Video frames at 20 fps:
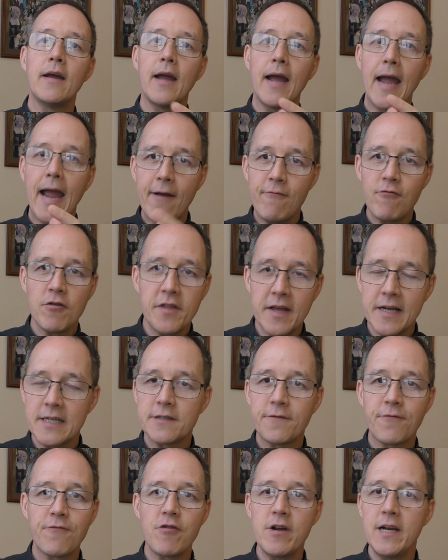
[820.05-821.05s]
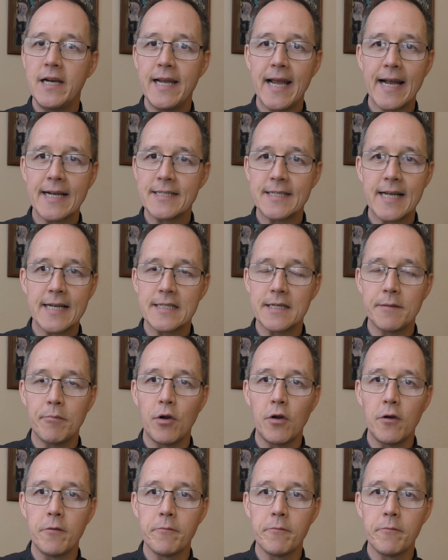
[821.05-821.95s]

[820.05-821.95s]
everything's freely accessible.